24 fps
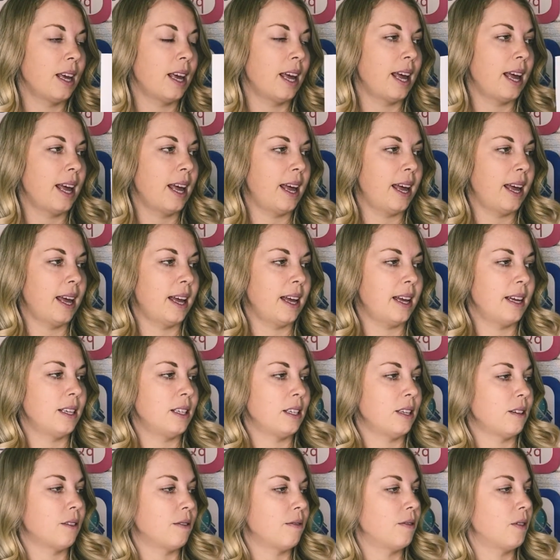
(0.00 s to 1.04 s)
and
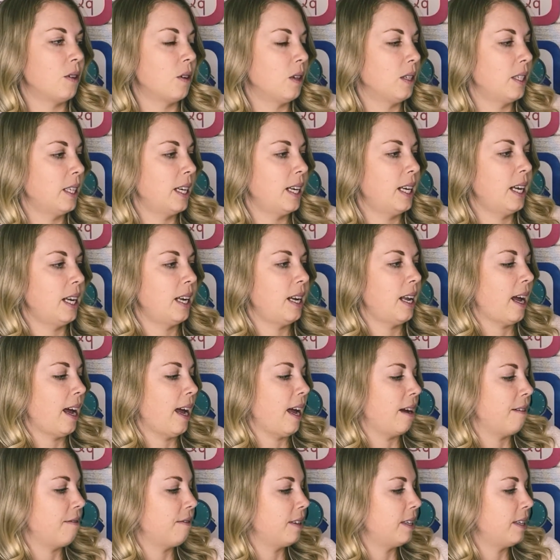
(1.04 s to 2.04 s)
fold it in half